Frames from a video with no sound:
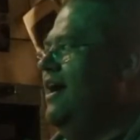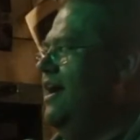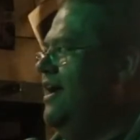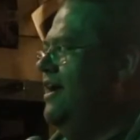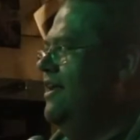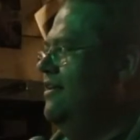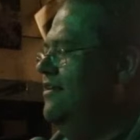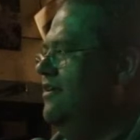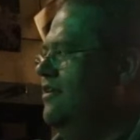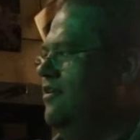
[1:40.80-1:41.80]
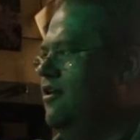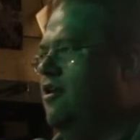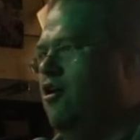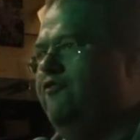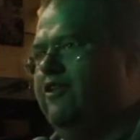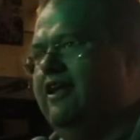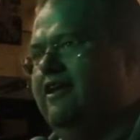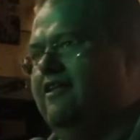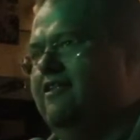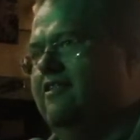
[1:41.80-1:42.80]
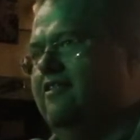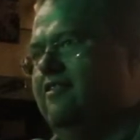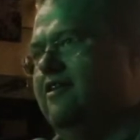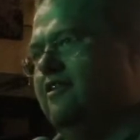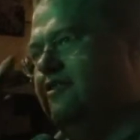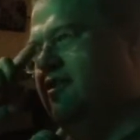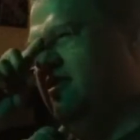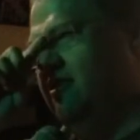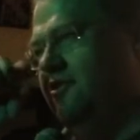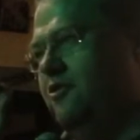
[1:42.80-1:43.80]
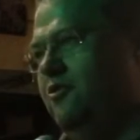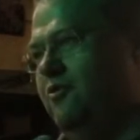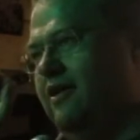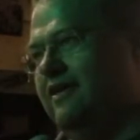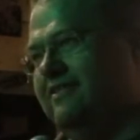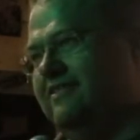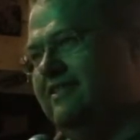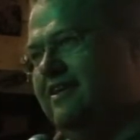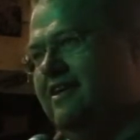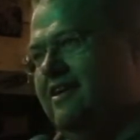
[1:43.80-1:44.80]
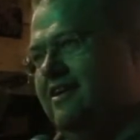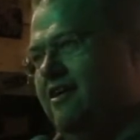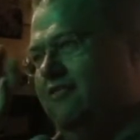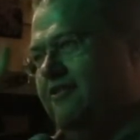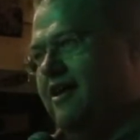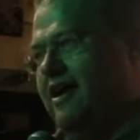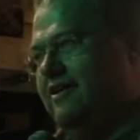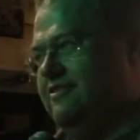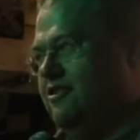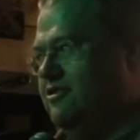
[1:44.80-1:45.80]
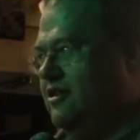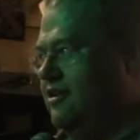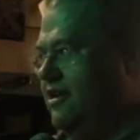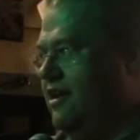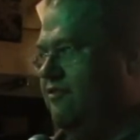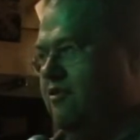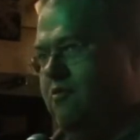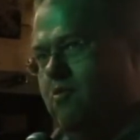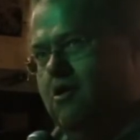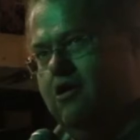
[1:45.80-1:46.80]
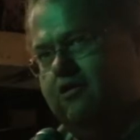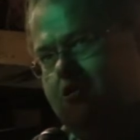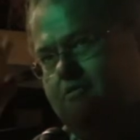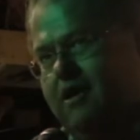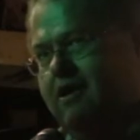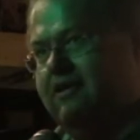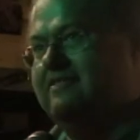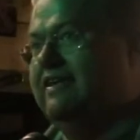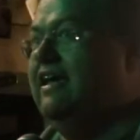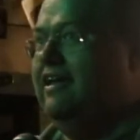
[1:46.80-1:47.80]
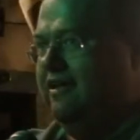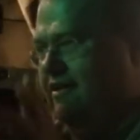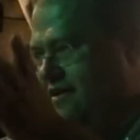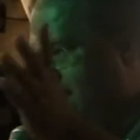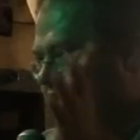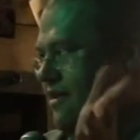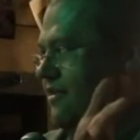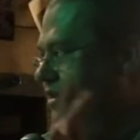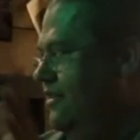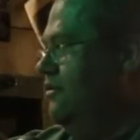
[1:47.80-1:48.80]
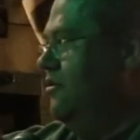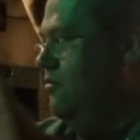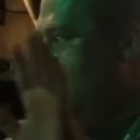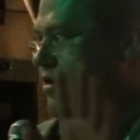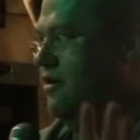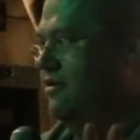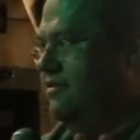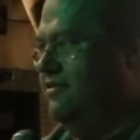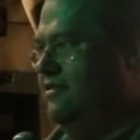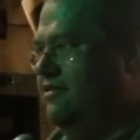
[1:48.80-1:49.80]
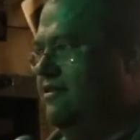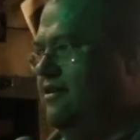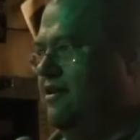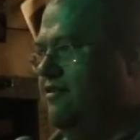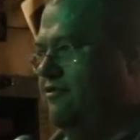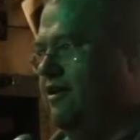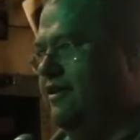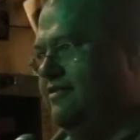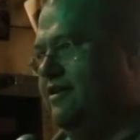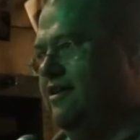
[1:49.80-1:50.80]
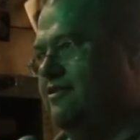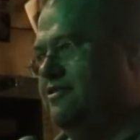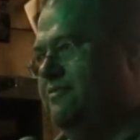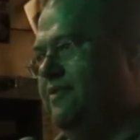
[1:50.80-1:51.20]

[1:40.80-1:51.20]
And then hopefully the newness of their eyes start to kind of wander around and see the literal walls of Grant's Lounge.